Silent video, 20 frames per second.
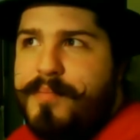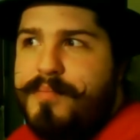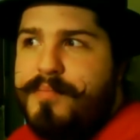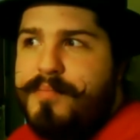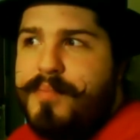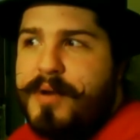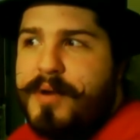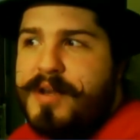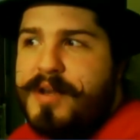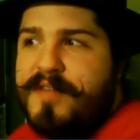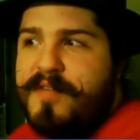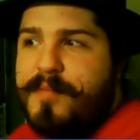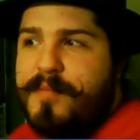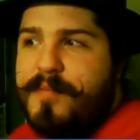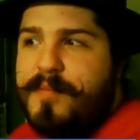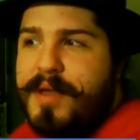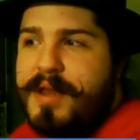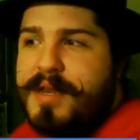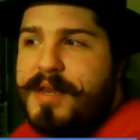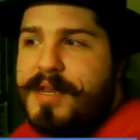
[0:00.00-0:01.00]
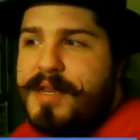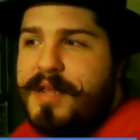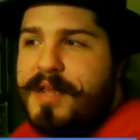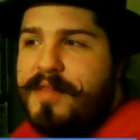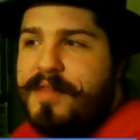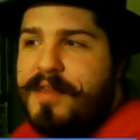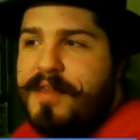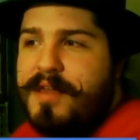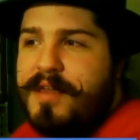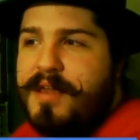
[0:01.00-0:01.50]
participate
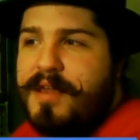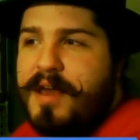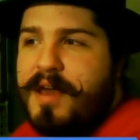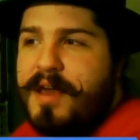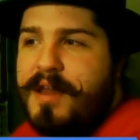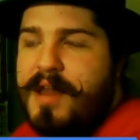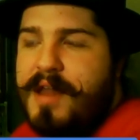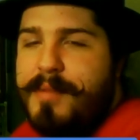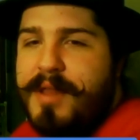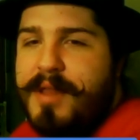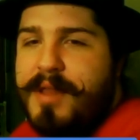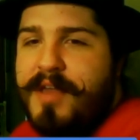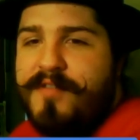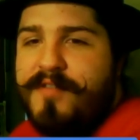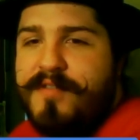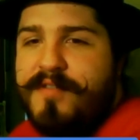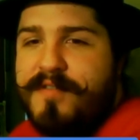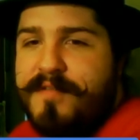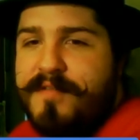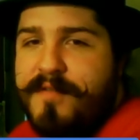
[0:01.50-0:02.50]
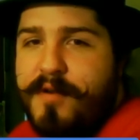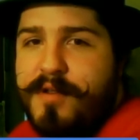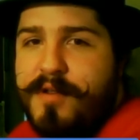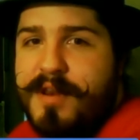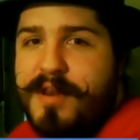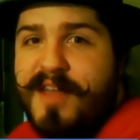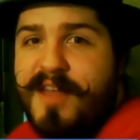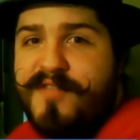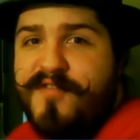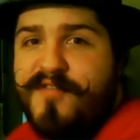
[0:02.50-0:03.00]
in the nominations and
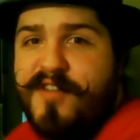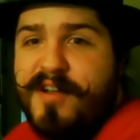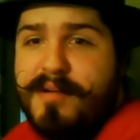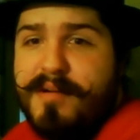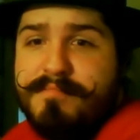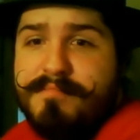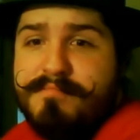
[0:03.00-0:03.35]
voting next year.